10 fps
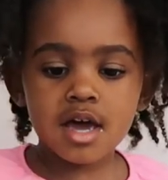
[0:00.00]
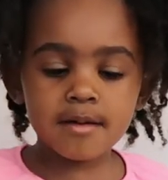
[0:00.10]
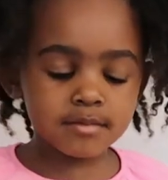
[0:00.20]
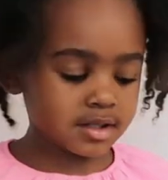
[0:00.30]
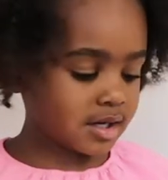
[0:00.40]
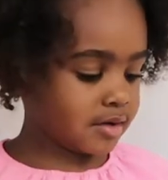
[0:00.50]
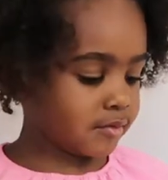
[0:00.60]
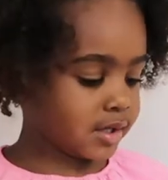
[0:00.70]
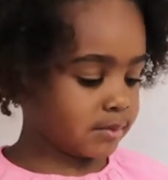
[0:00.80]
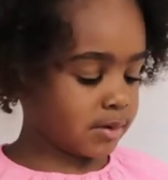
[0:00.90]
I'm done
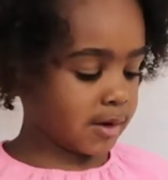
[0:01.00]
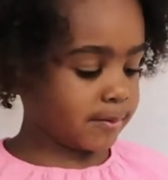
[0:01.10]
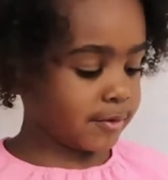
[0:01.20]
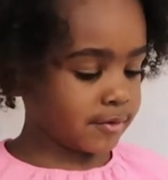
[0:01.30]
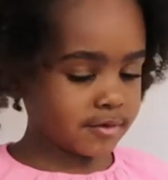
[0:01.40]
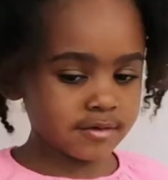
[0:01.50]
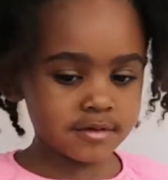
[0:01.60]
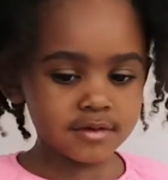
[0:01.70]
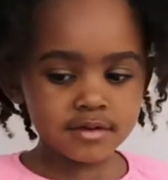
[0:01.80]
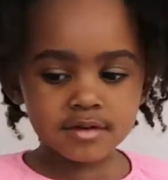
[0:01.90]
with purple.
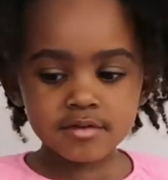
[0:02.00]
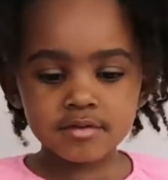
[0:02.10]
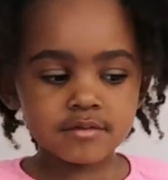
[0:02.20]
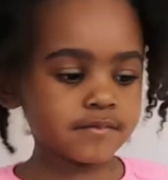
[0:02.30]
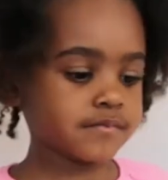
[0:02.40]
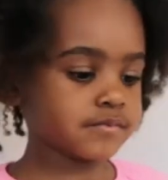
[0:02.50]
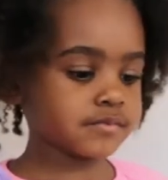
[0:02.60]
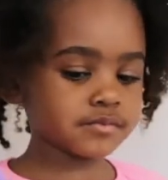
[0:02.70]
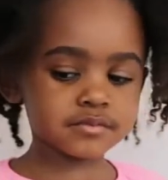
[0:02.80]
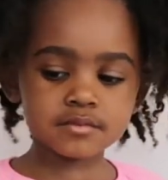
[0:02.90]
Okay.
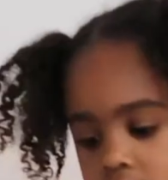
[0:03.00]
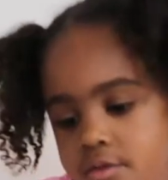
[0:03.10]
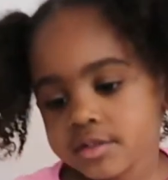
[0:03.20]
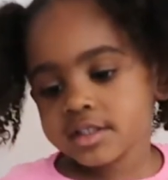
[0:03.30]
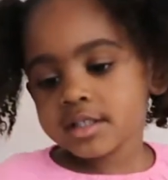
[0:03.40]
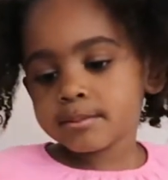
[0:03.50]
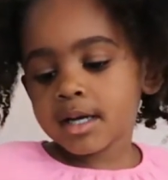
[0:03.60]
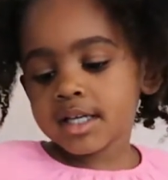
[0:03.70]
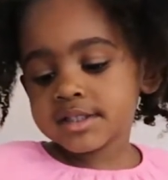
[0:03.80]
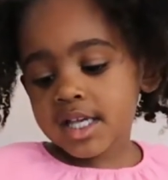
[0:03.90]
Wanna see
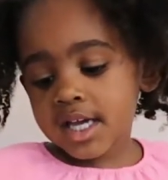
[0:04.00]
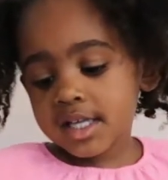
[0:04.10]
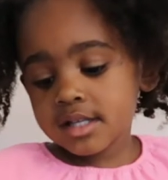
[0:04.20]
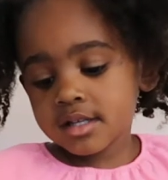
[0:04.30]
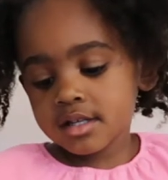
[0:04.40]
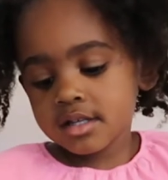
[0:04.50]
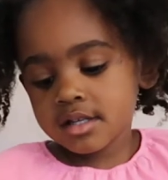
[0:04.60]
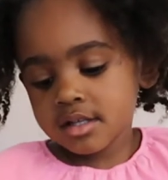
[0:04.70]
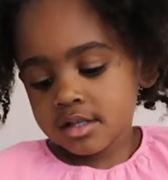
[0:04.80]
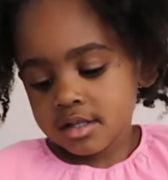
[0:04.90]
my side?
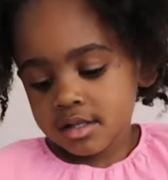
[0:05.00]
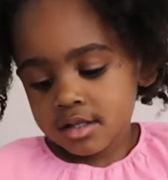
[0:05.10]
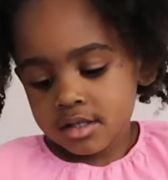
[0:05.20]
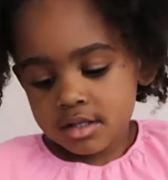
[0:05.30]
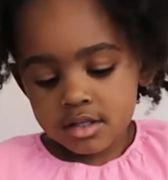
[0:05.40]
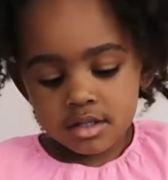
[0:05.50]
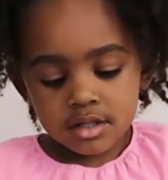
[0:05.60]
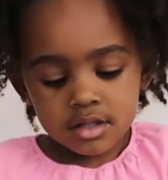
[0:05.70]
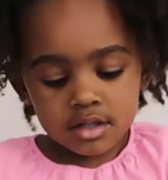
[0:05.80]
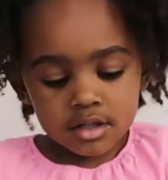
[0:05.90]
Mm-hmm. Hold on. Let's turn.
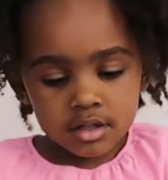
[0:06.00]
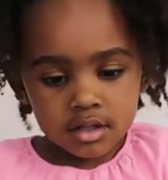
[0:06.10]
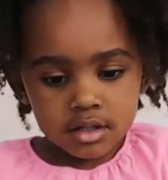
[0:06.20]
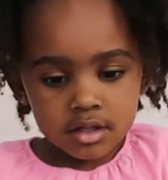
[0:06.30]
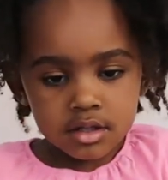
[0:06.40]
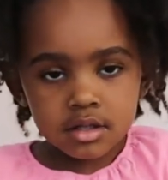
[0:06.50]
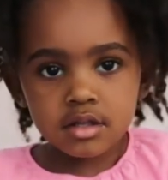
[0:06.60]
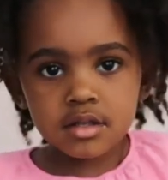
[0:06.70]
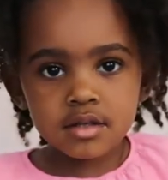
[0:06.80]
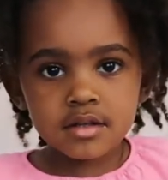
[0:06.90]
Let me turn.
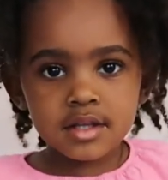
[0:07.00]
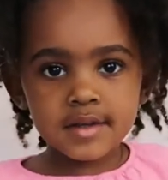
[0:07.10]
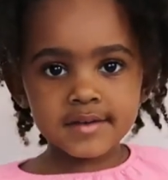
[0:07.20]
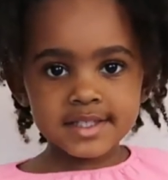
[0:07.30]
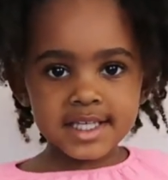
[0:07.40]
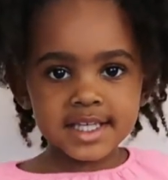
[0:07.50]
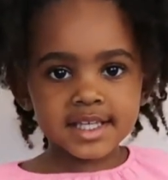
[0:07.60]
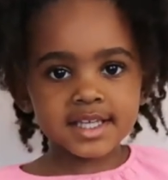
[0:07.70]
You see?